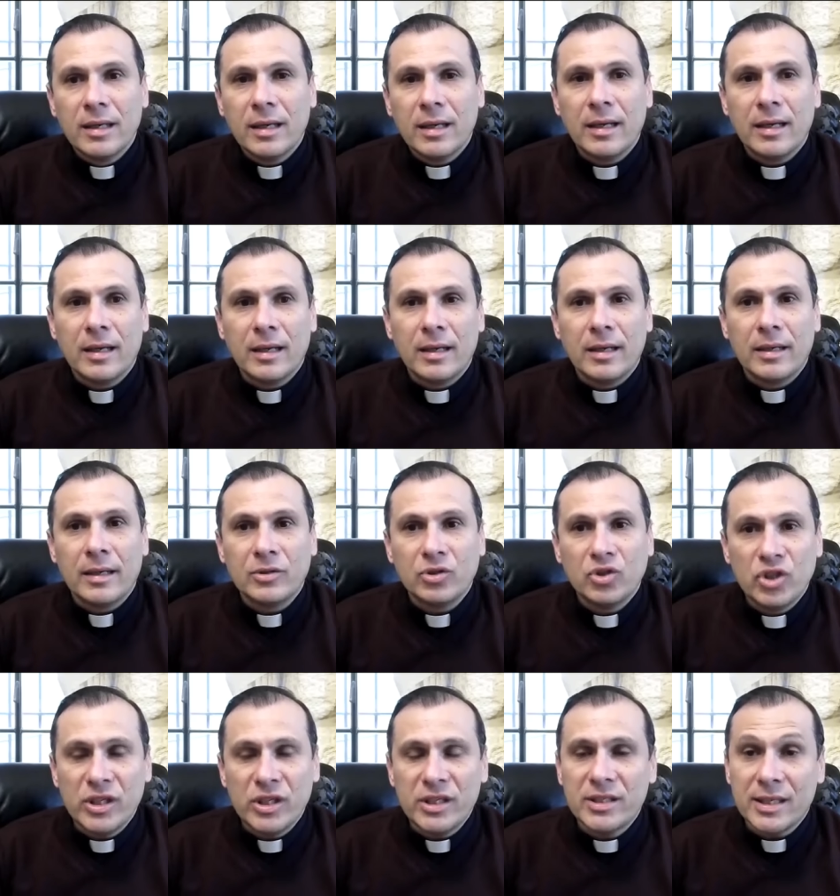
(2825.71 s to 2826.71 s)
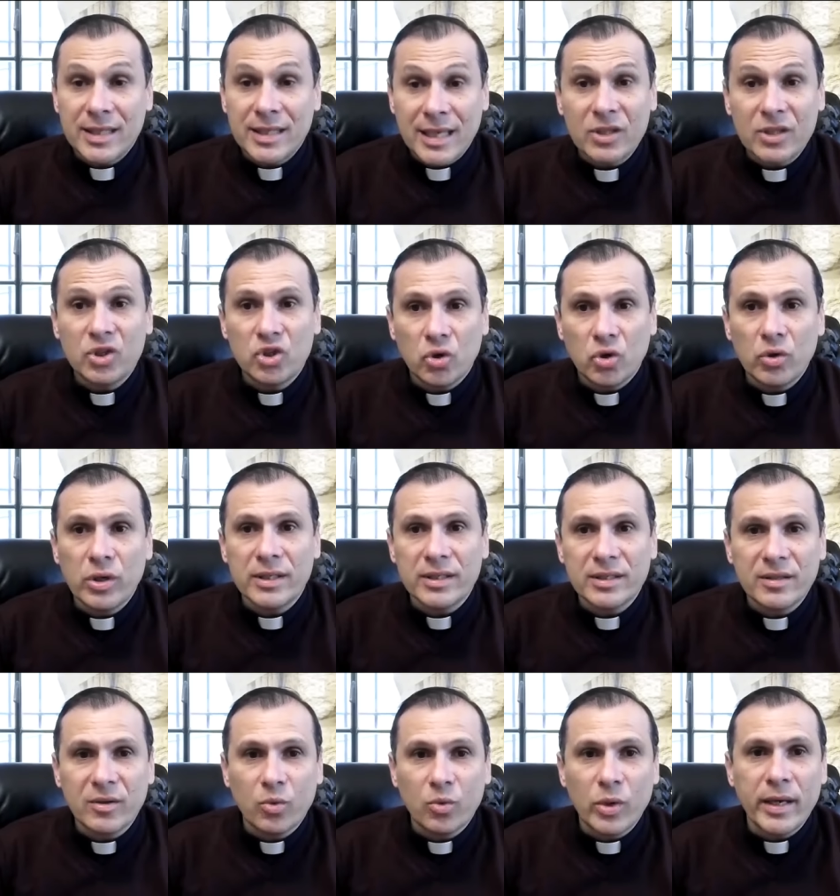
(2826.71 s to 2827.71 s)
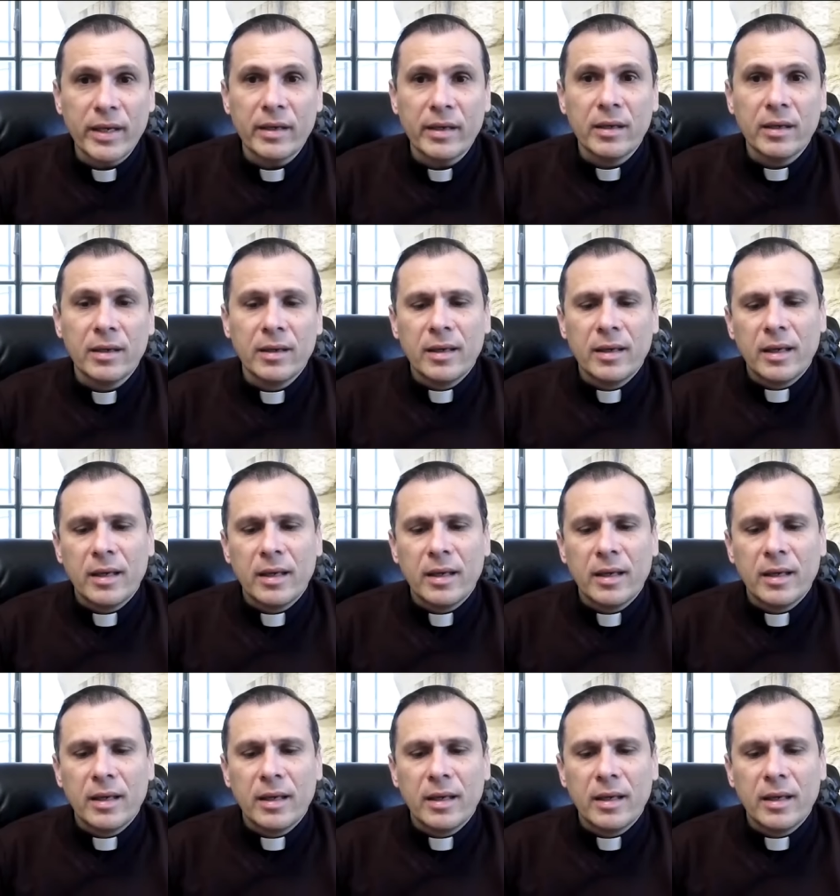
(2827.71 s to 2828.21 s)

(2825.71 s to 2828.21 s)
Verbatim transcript: Uh, Jesus has shown us the way.